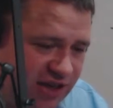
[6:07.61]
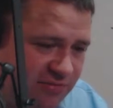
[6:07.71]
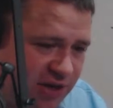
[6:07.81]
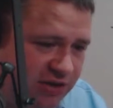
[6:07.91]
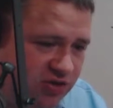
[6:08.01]

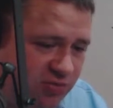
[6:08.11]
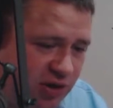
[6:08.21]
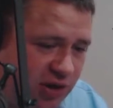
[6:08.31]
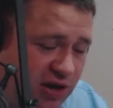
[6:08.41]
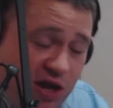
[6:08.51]

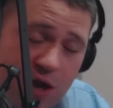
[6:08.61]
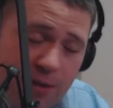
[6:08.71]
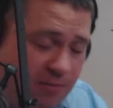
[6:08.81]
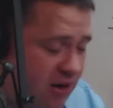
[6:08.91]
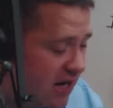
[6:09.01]
Petersburg,
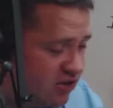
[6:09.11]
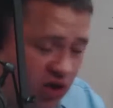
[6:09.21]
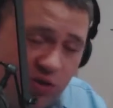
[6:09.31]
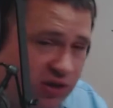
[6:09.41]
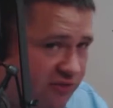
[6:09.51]
but I
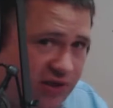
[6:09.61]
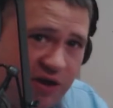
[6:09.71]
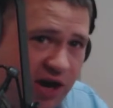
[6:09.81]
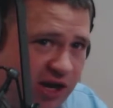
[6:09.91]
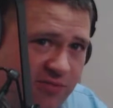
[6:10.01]
don't live there
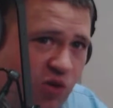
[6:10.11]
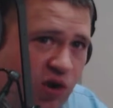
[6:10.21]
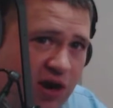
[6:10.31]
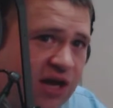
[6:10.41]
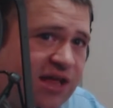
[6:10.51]

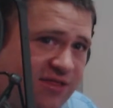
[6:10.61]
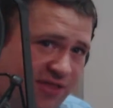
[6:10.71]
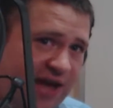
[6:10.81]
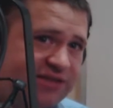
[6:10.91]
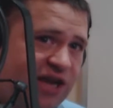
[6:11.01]
anymore.
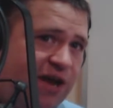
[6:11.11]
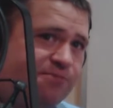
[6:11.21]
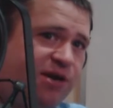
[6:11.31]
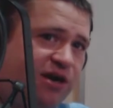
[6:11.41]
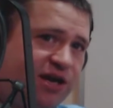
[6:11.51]
That time
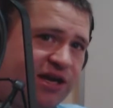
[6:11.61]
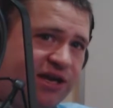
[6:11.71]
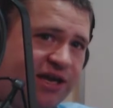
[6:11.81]
period